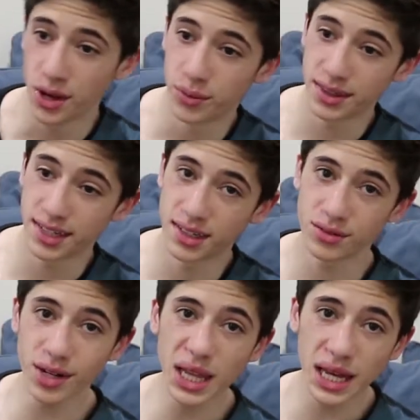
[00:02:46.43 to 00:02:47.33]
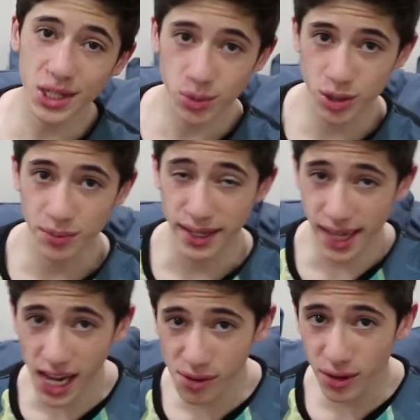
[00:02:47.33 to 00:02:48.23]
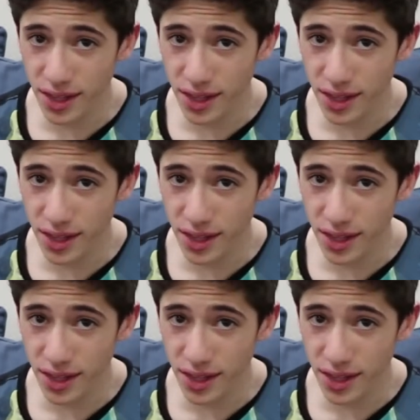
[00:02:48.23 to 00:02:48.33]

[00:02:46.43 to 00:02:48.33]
What they didn't realize was my camera